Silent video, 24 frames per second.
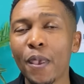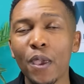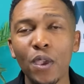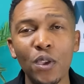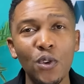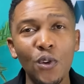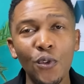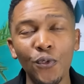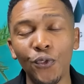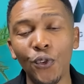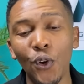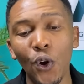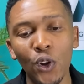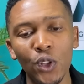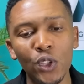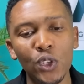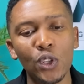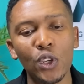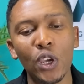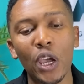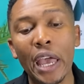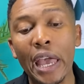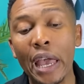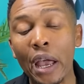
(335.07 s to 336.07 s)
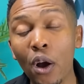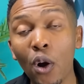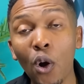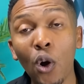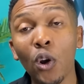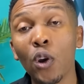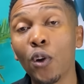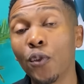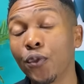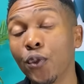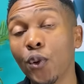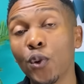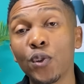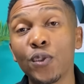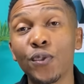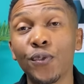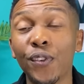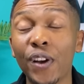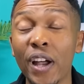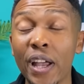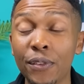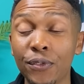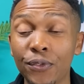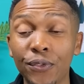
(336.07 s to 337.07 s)
you've got all of those
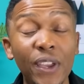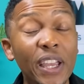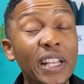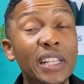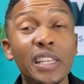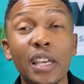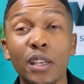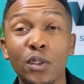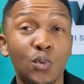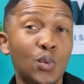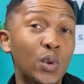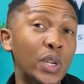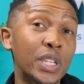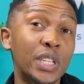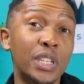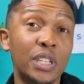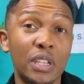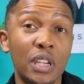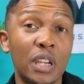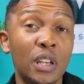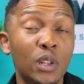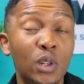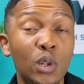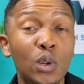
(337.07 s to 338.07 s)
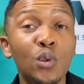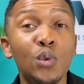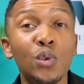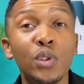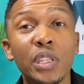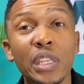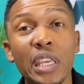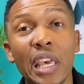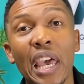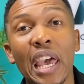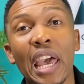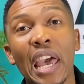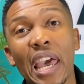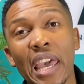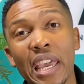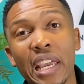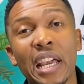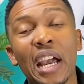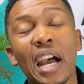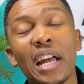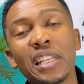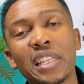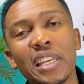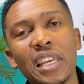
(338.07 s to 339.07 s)
5 factors, which includes a
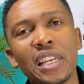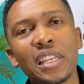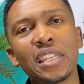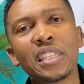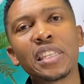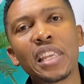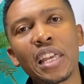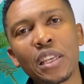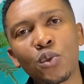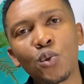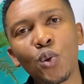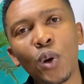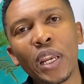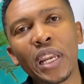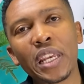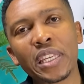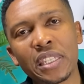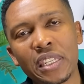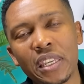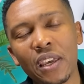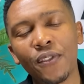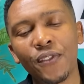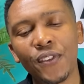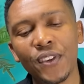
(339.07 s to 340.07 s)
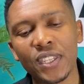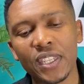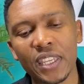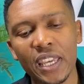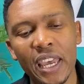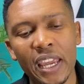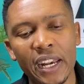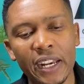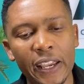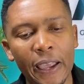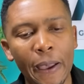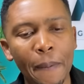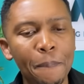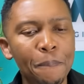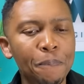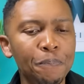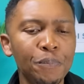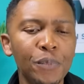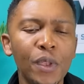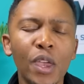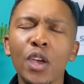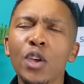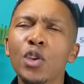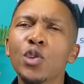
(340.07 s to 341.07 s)
catalyst as well as surface area.
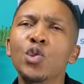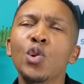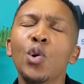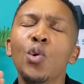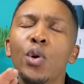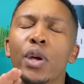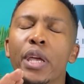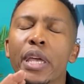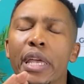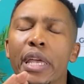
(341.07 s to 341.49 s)
So